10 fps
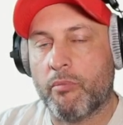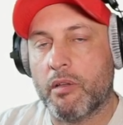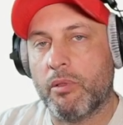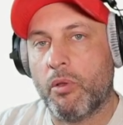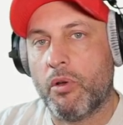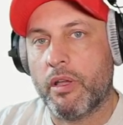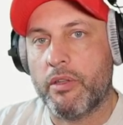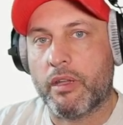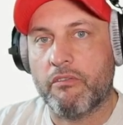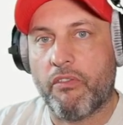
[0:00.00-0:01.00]
my blog and
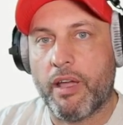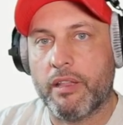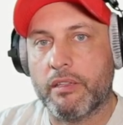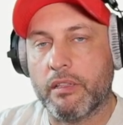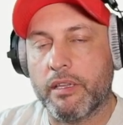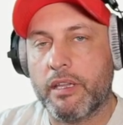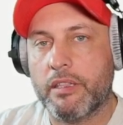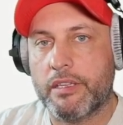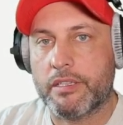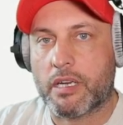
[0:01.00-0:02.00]
you can find the link
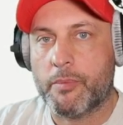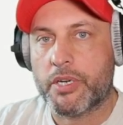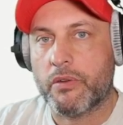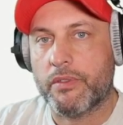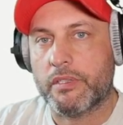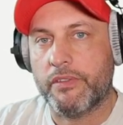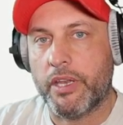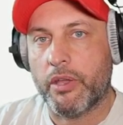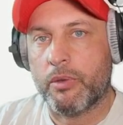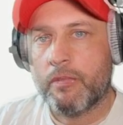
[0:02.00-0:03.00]
in the description of this
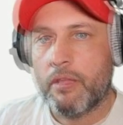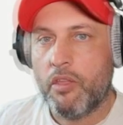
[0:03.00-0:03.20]
video.